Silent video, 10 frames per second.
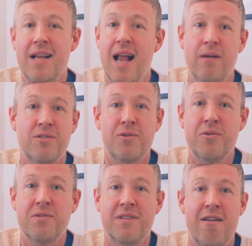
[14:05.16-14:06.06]
cloud
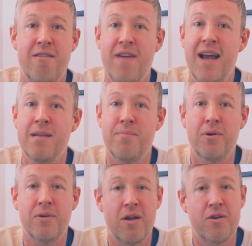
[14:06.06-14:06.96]
tools that are
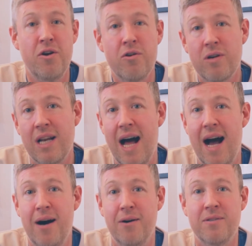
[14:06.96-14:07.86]
available. Google
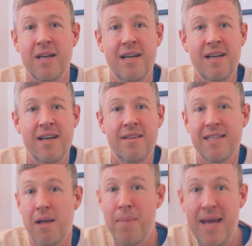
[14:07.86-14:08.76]
Cloud,
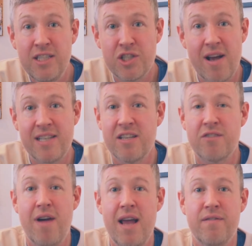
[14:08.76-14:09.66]
things like Pinterest are
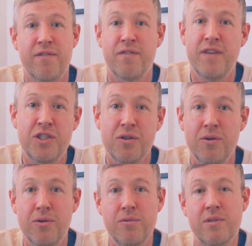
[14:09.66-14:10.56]
great for
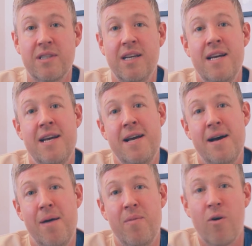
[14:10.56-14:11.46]
visuals.
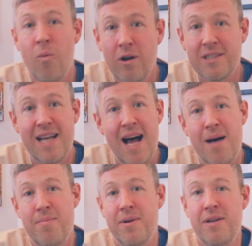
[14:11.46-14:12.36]
We've got
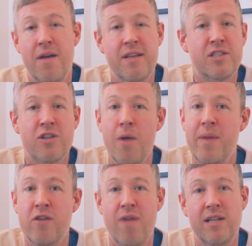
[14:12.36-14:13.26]
WhatsApp. There's so
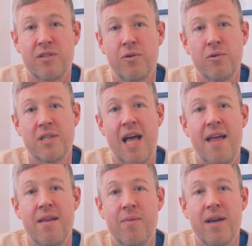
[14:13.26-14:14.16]
many great tools
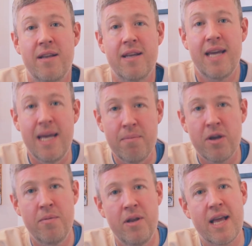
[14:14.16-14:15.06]
there that we can keep
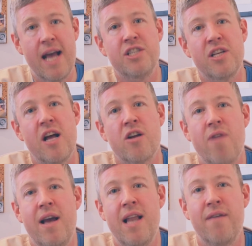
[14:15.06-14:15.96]
communication at a
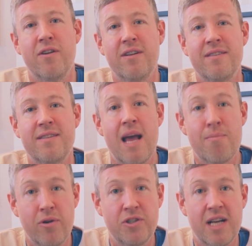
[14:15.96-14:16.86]
great level and
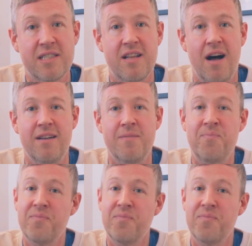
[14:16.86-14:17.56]
get projects done